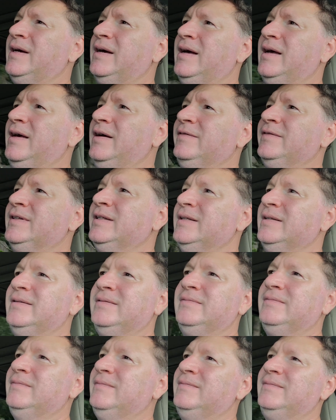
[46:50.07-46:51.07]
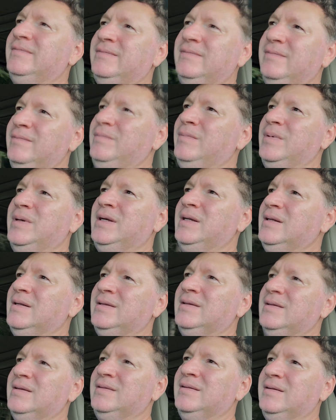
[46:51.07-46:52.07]
I haven't
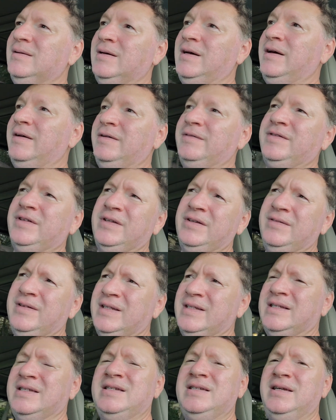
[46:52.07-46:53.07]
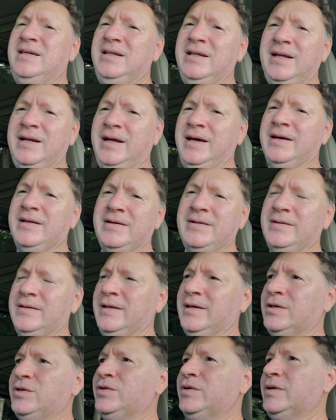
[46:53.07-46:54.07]
been I haven't even seen any other
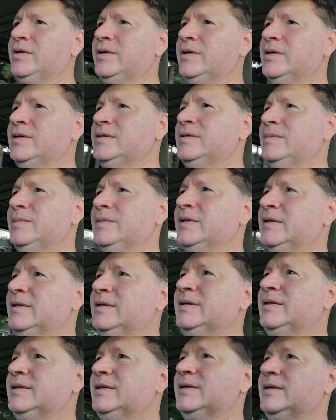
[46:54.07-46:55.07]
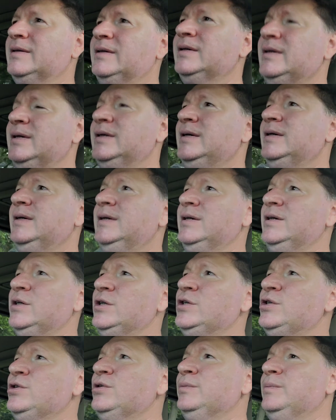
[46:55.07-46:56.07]
electric cars, but uh,
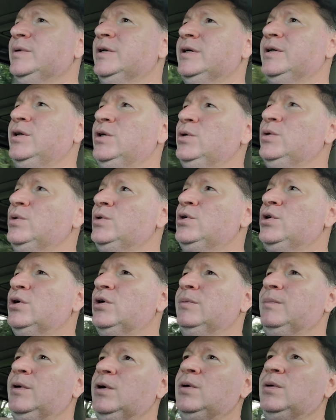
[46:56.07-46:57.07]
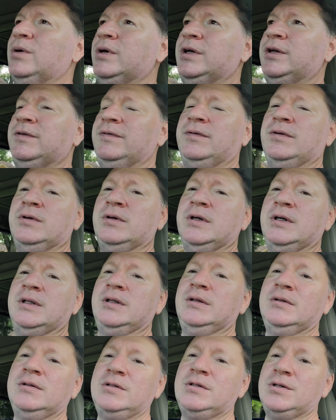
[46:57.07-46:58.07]
there should be a new term coined for it.
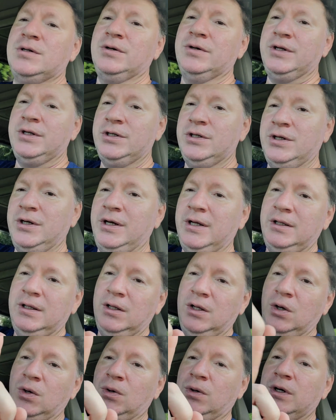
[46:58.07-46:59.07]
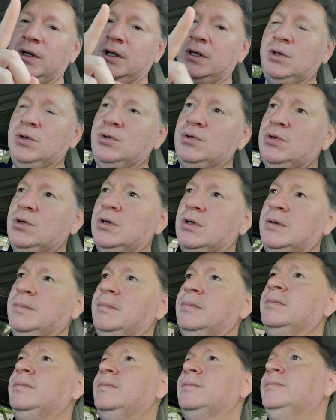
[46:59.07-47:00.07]
So internet, coin a new term
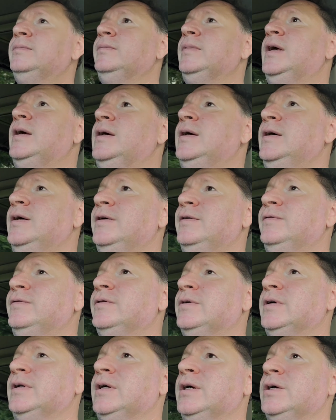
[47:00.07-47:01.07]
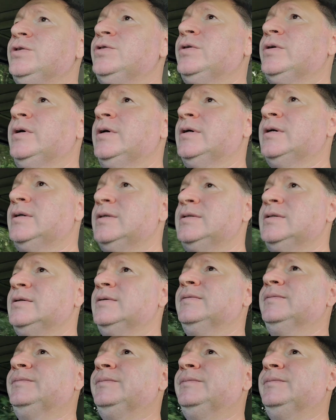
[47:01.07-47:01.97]
for electric cars.